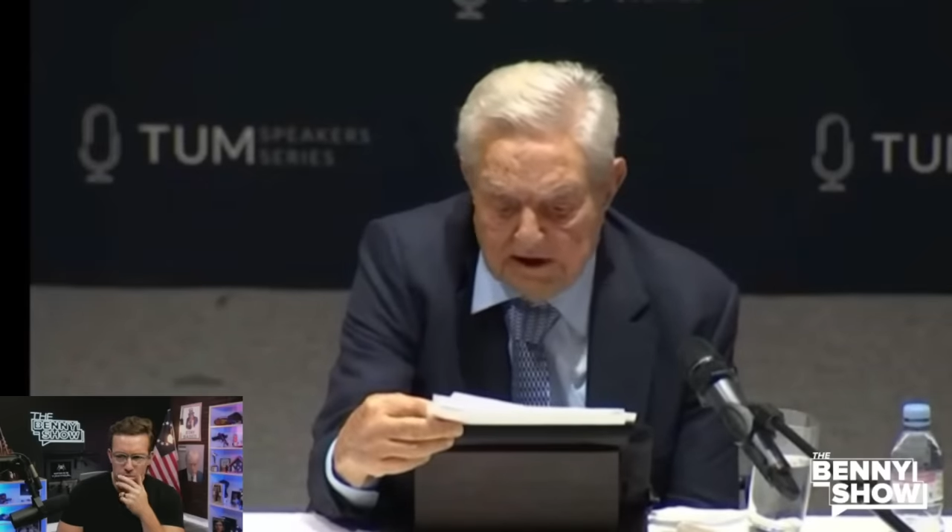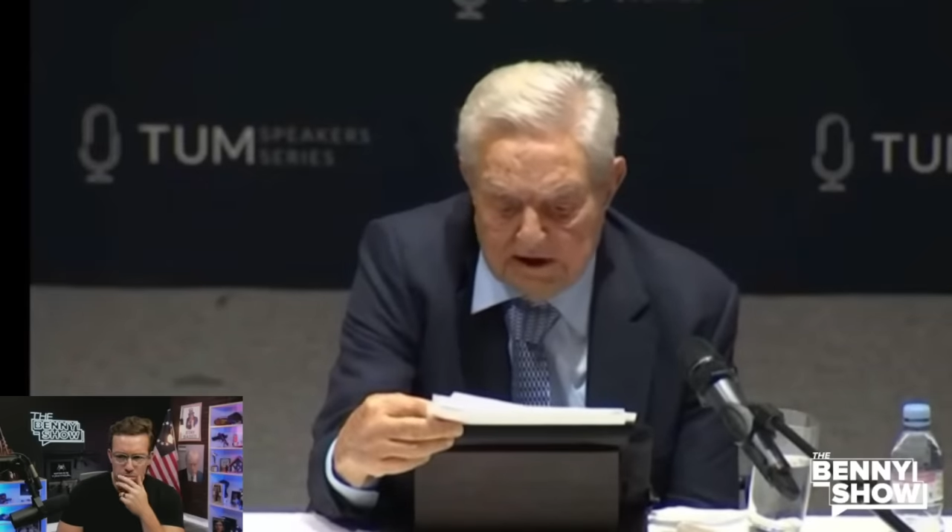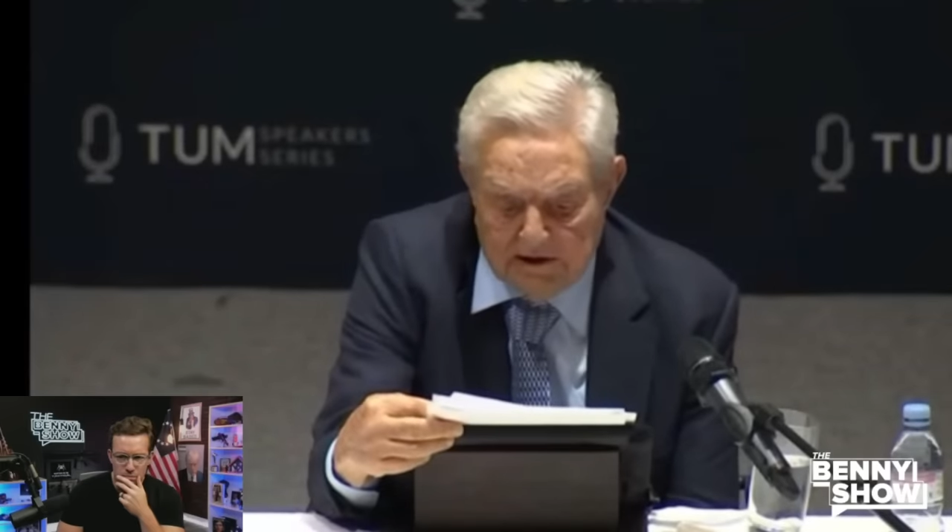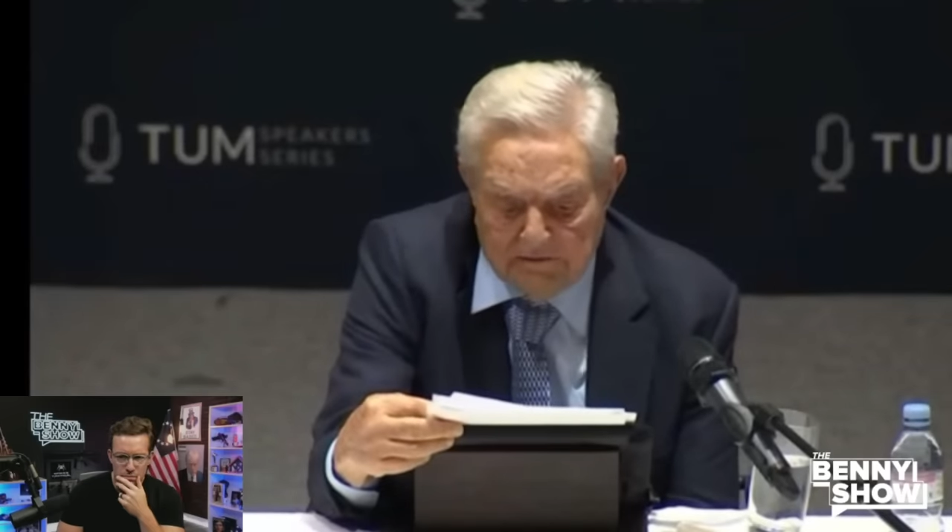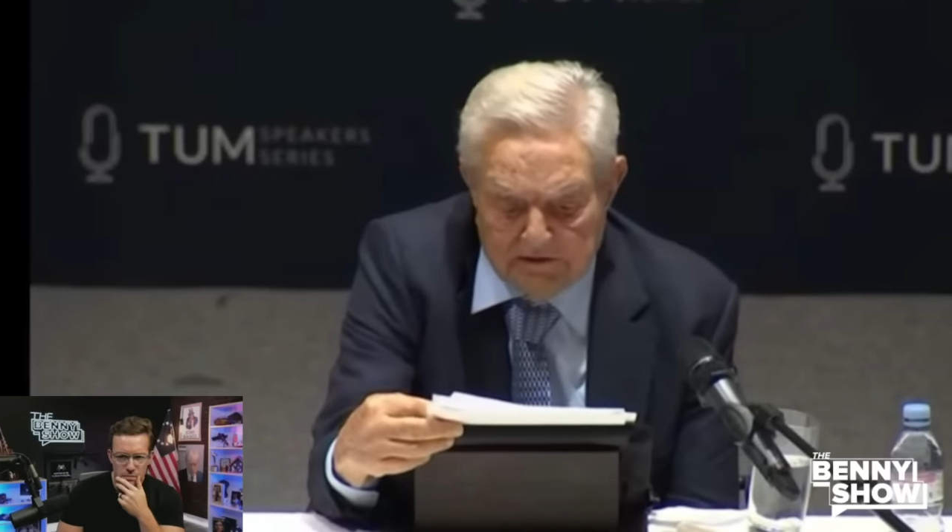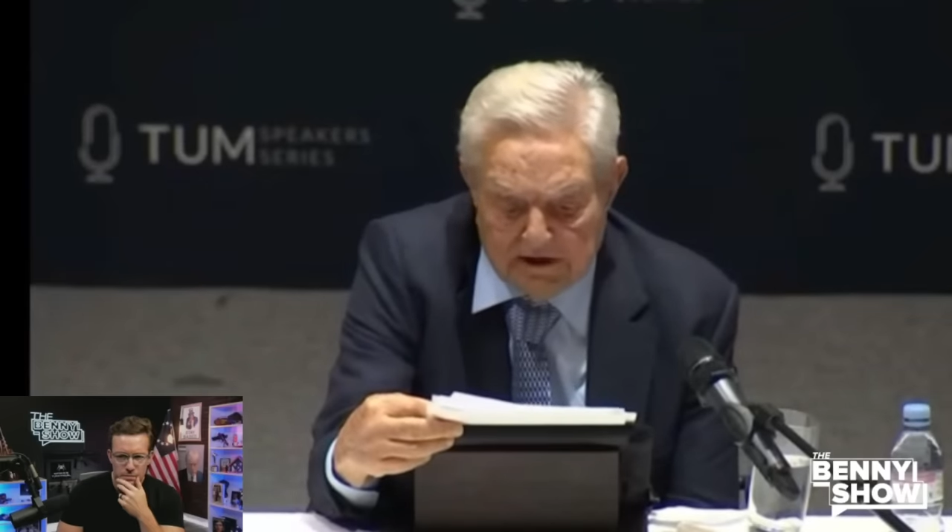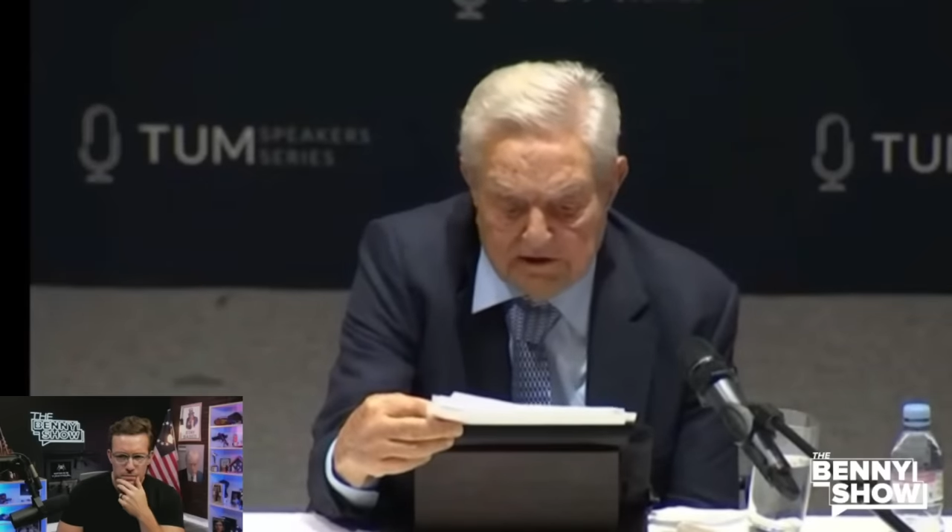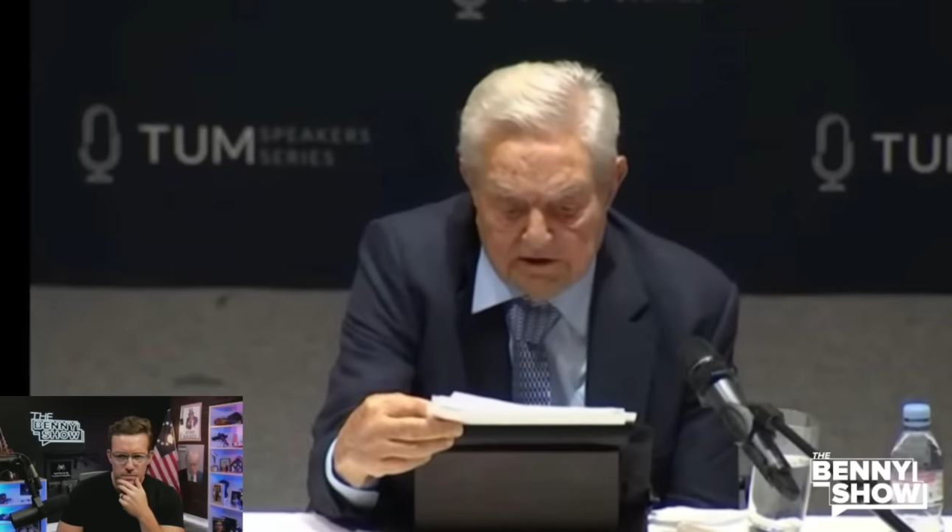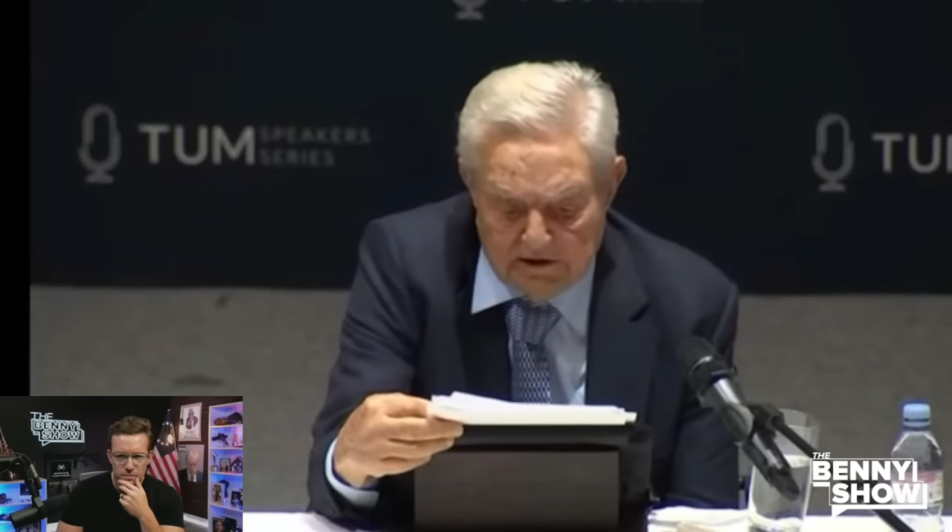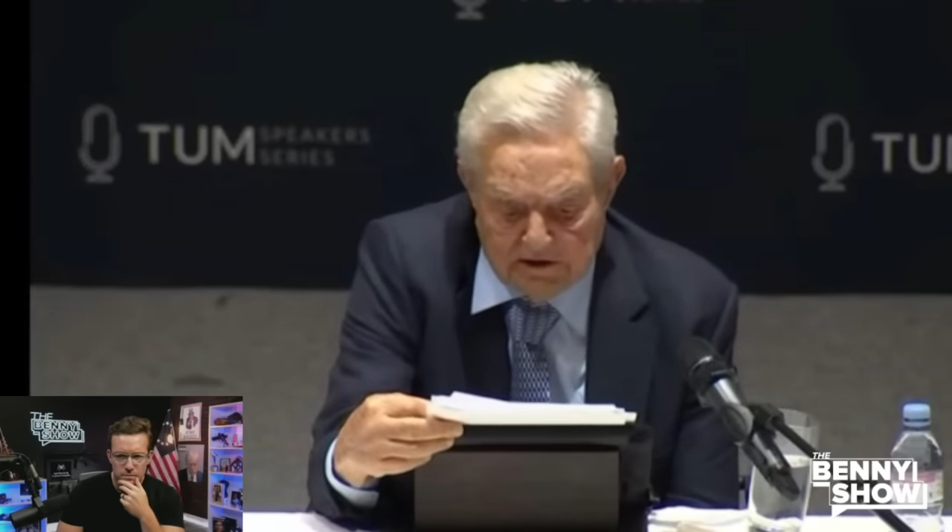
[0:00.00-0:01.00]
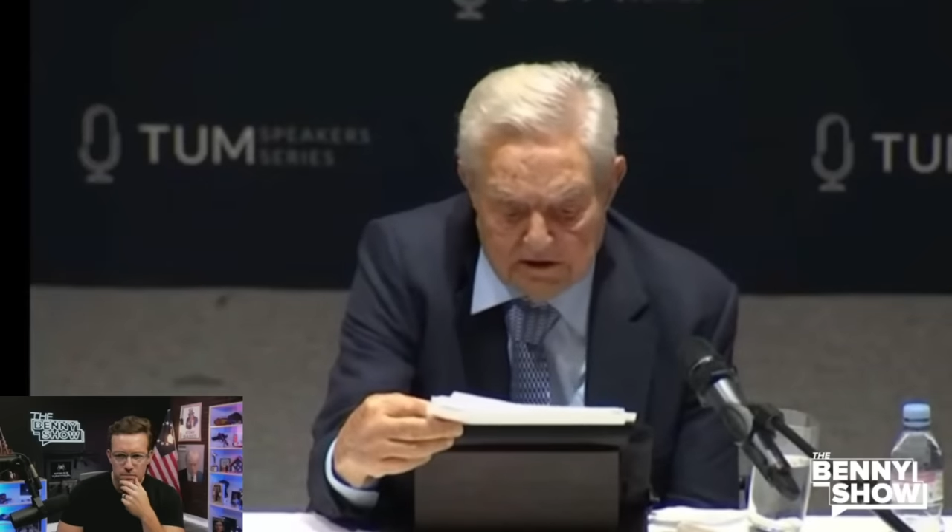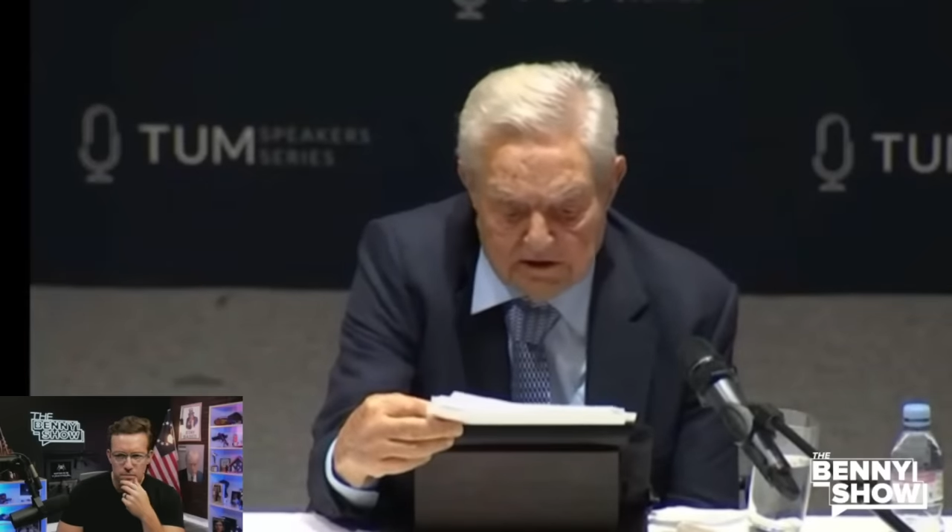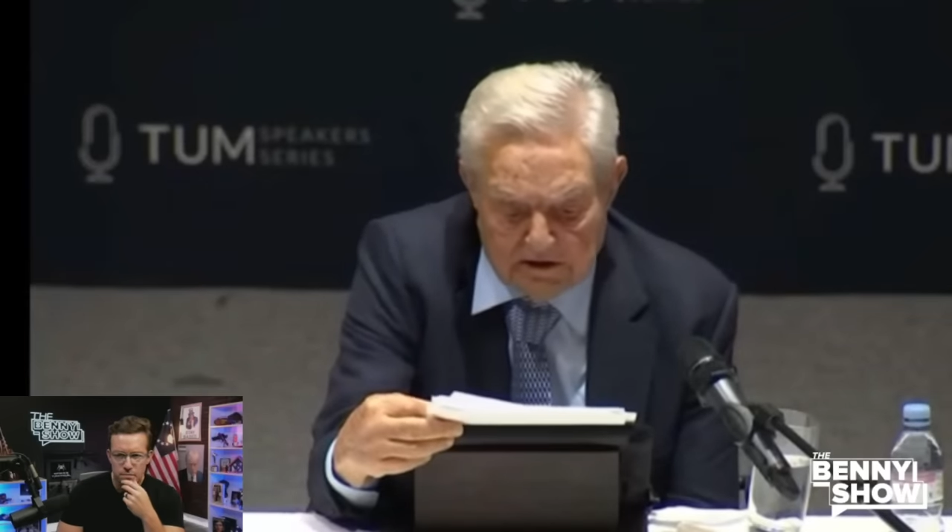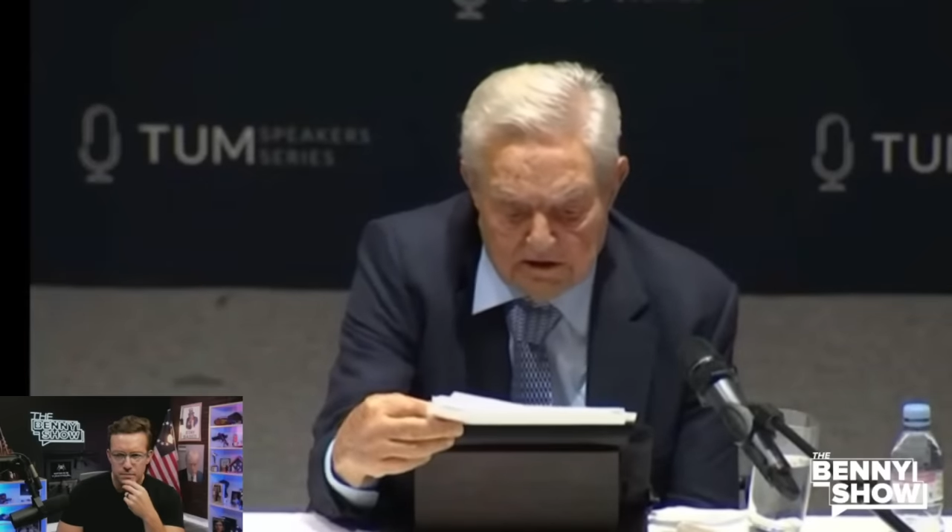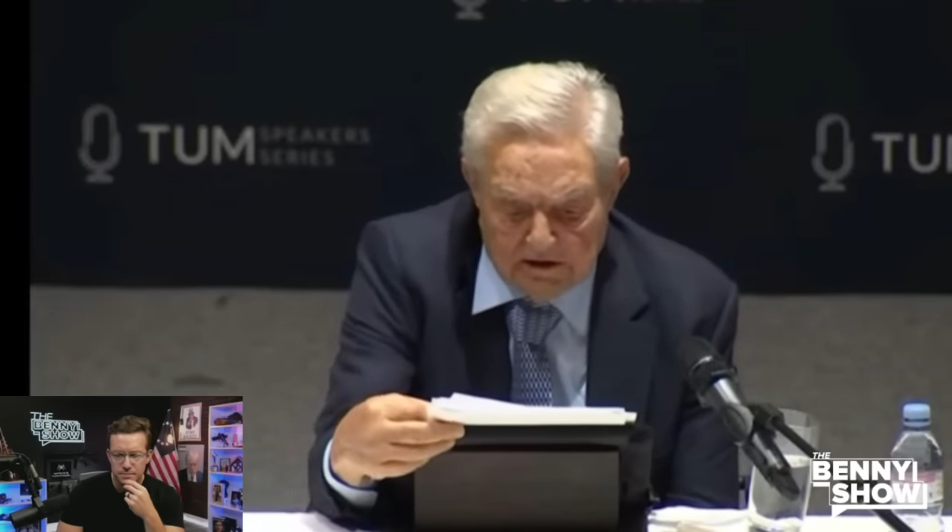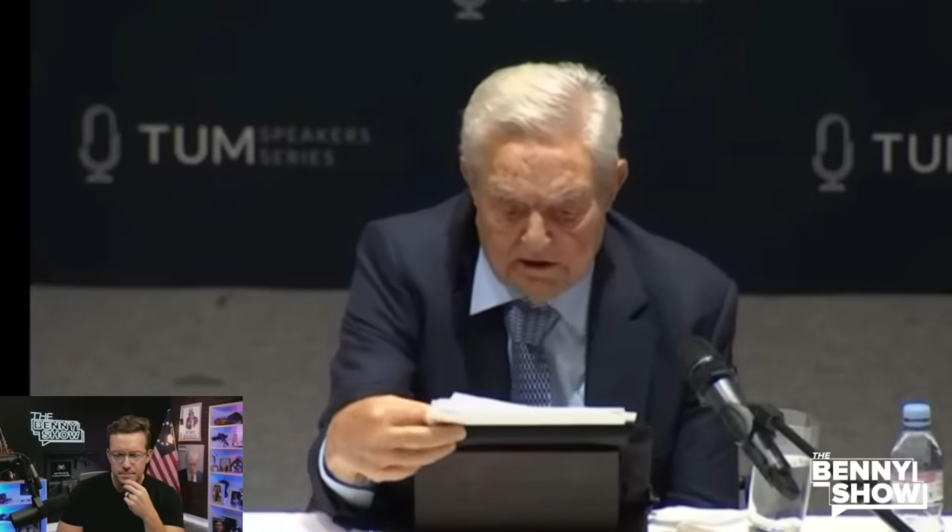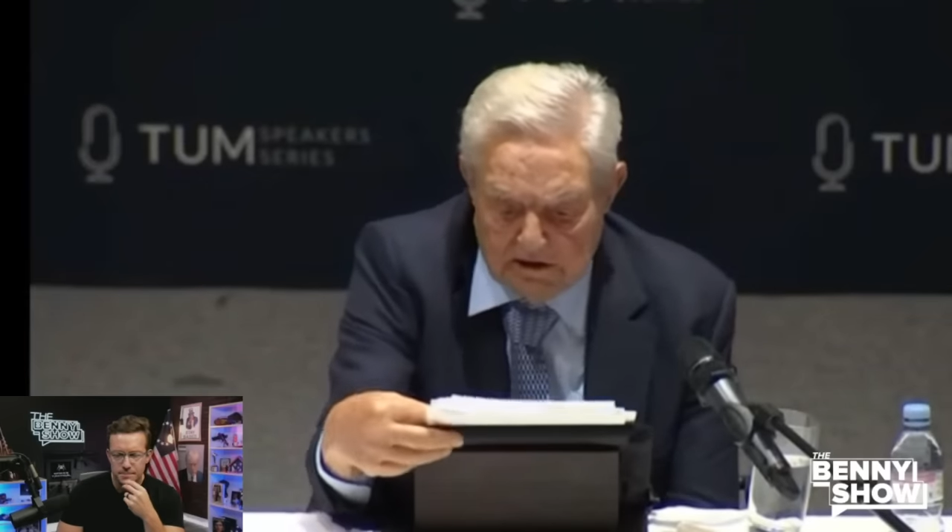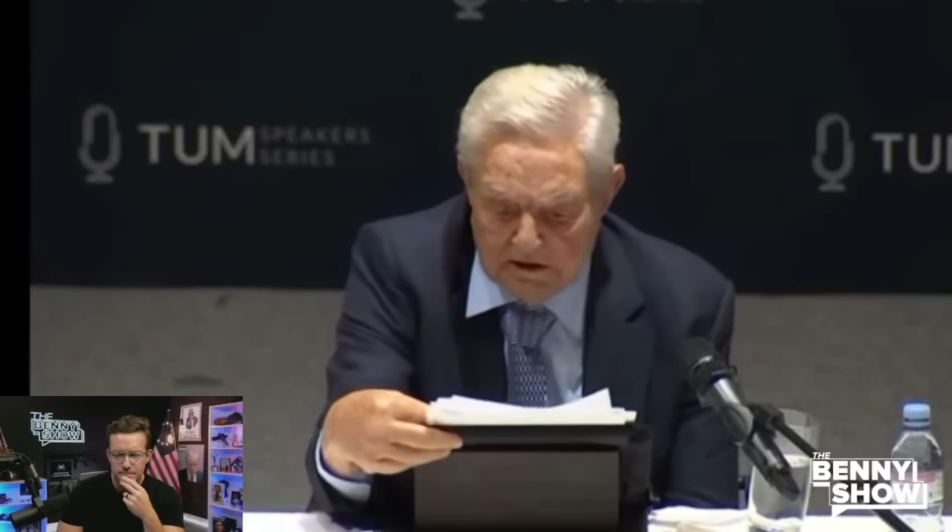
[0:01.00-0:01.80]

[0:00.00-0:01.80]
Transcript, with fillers: affects uh,